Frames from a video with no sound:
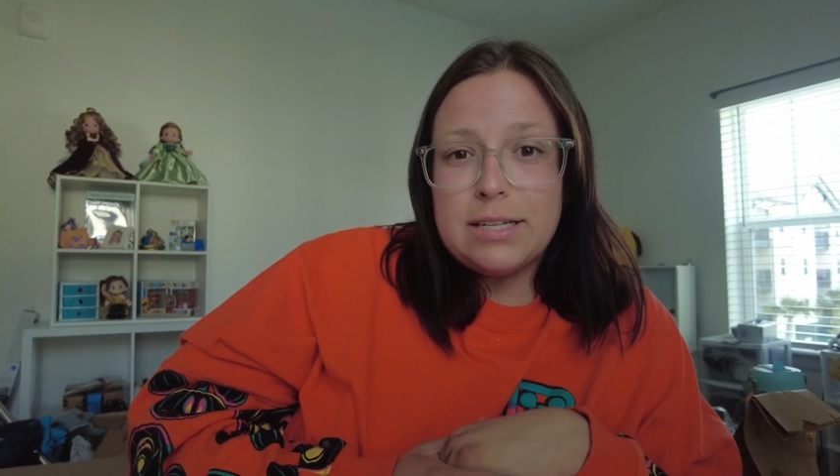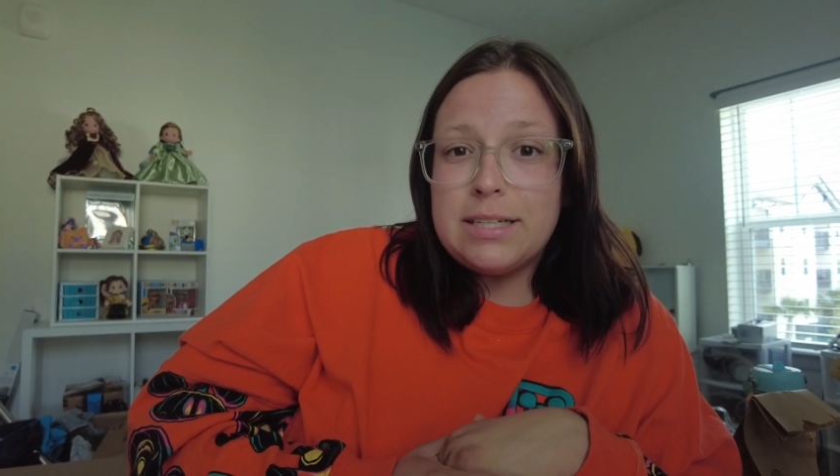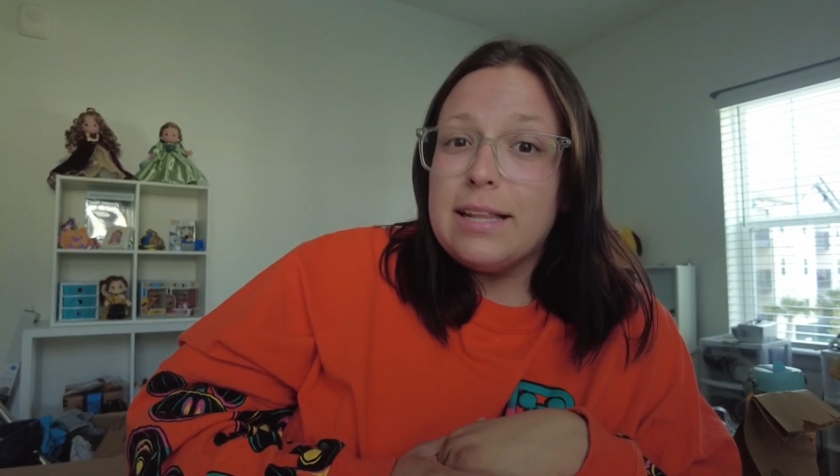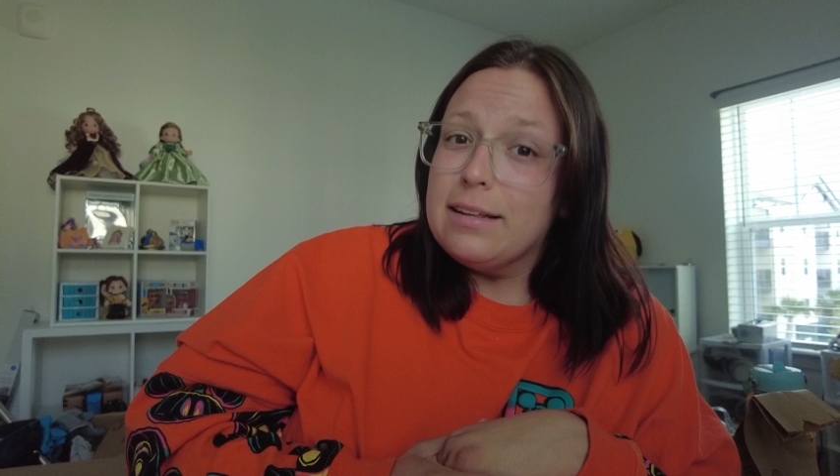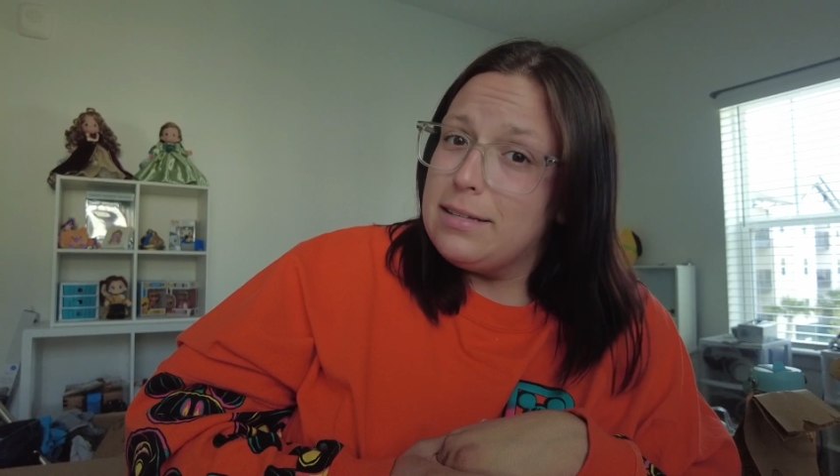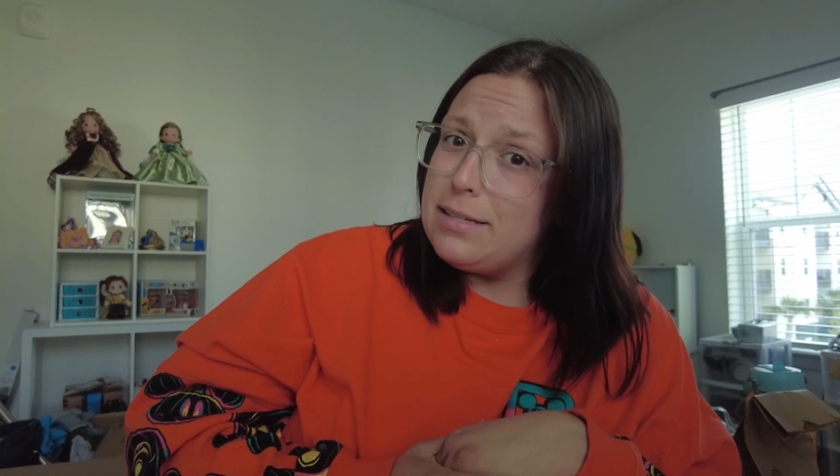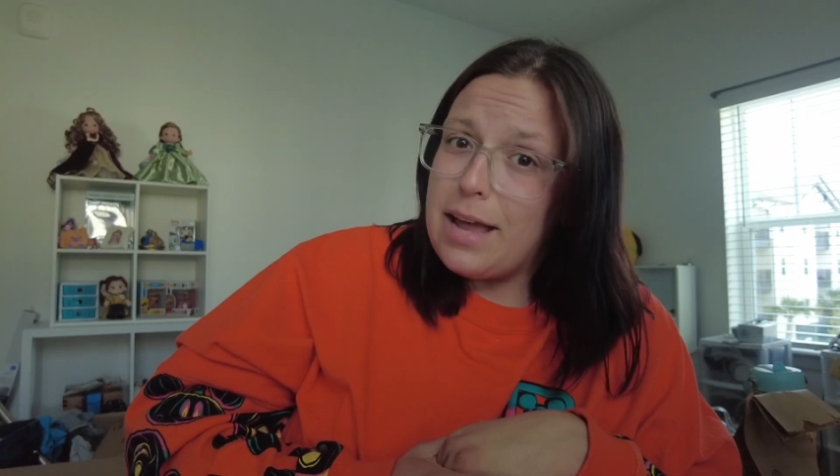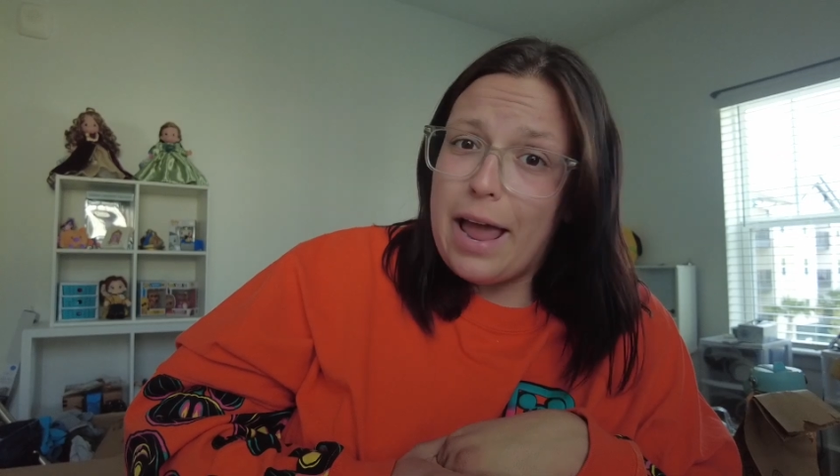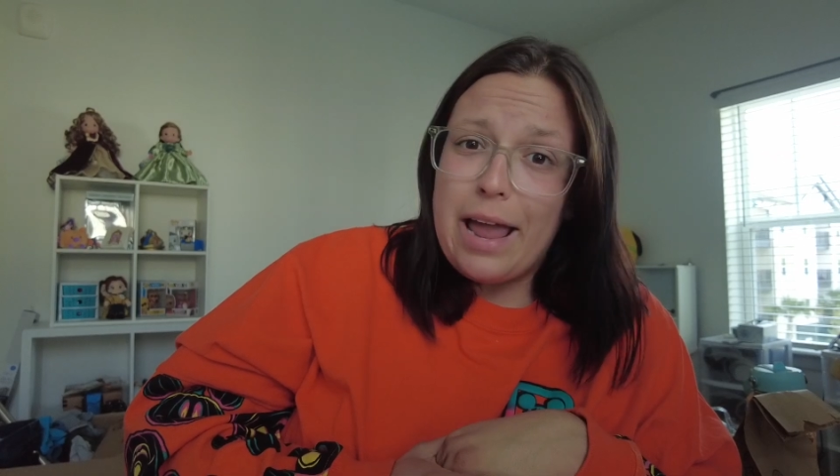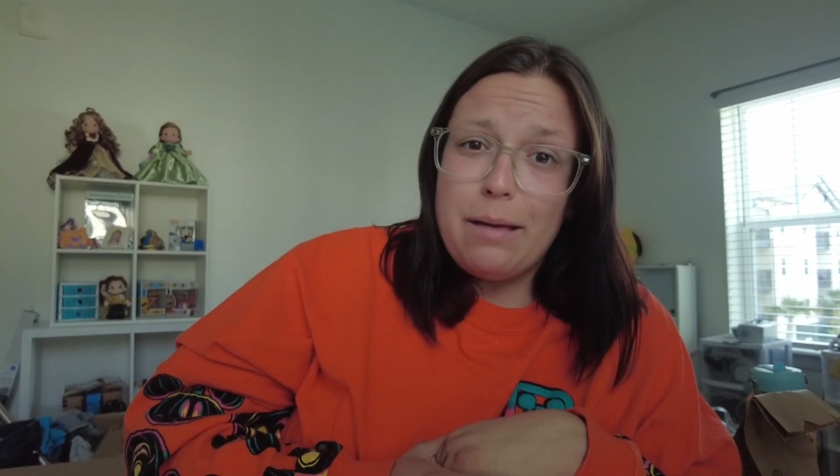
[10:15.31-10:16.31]
say the
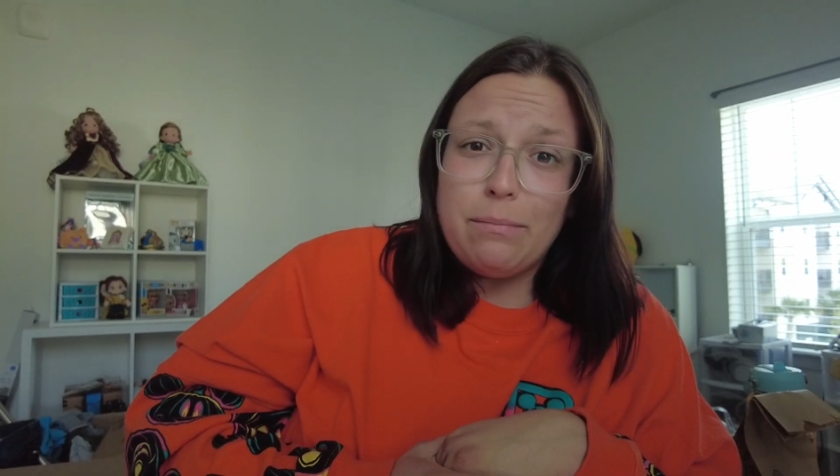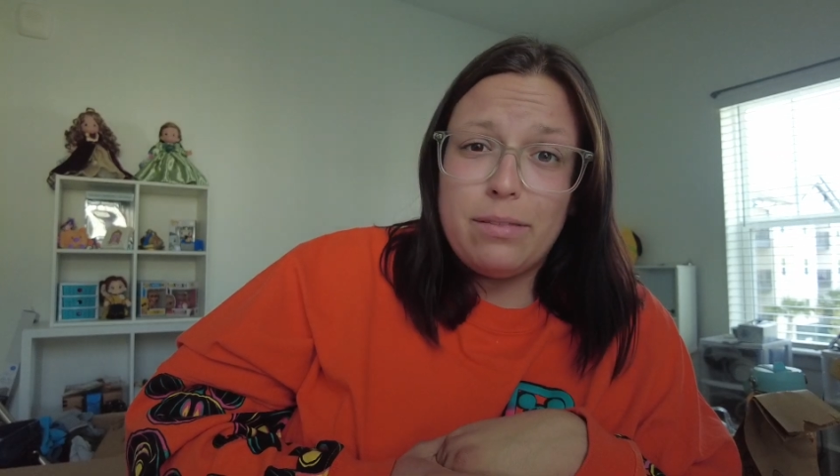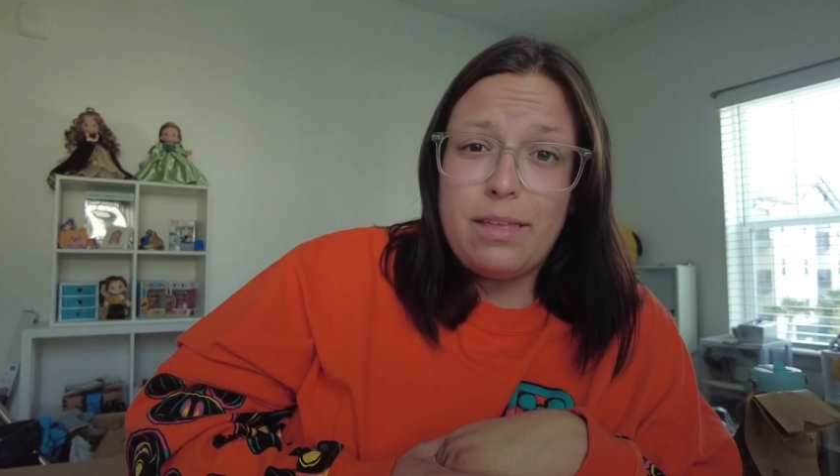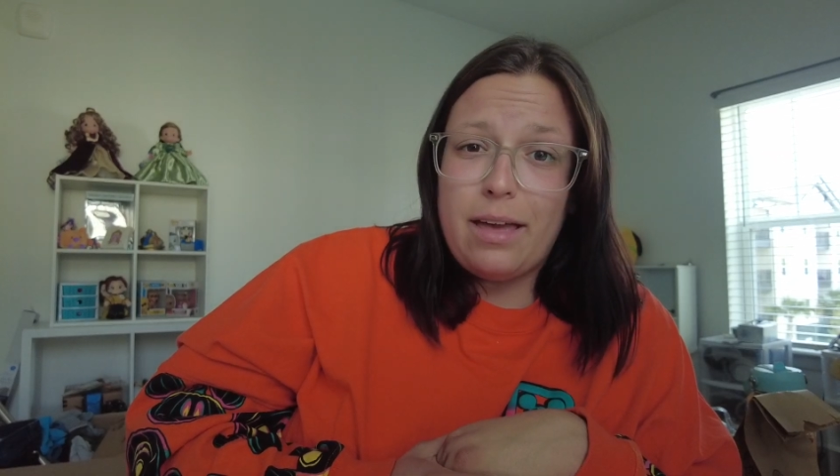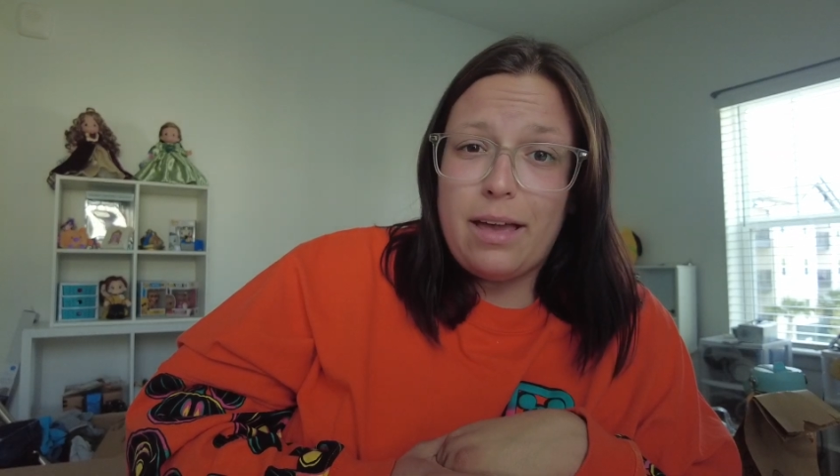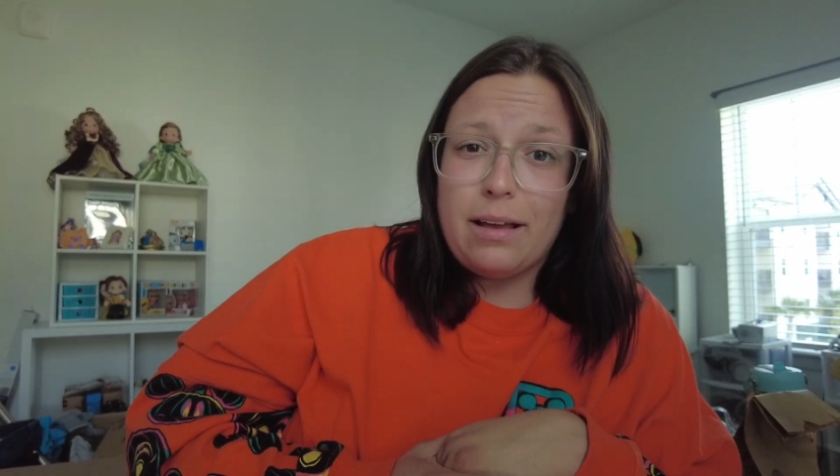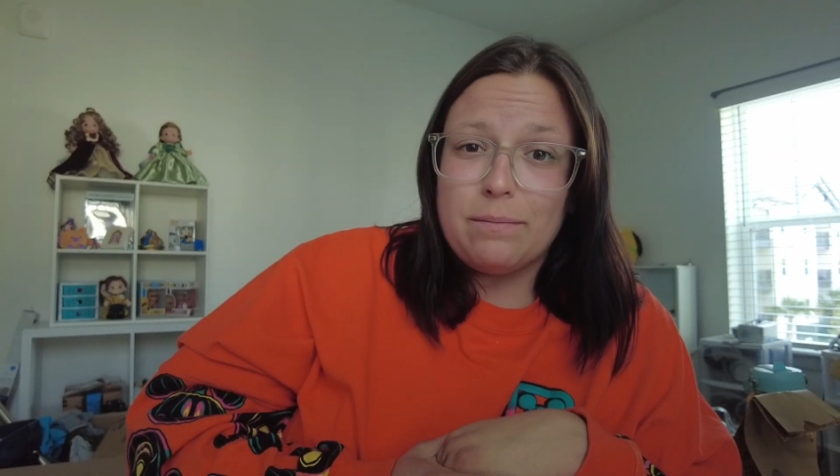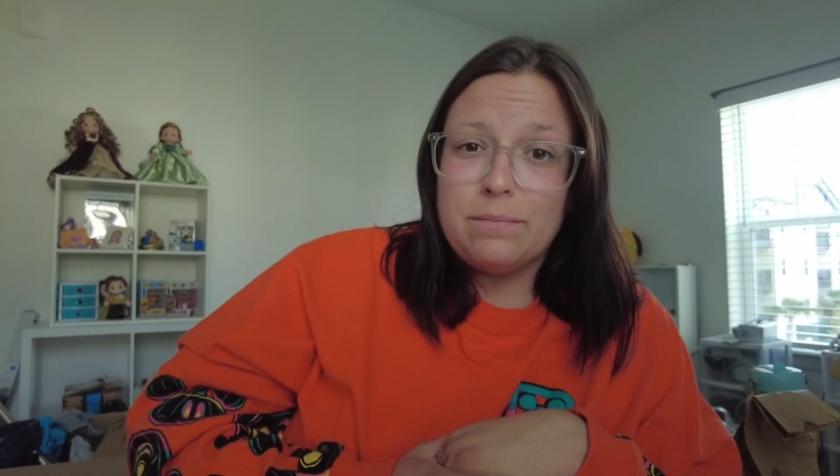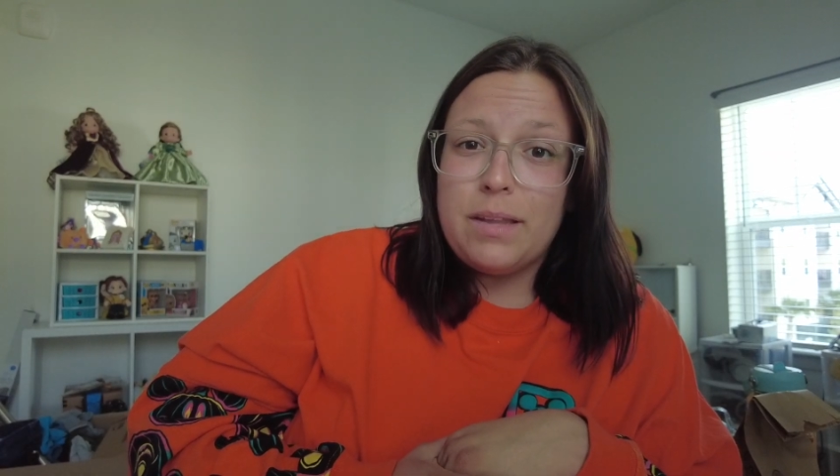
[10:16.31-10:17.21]
same thing.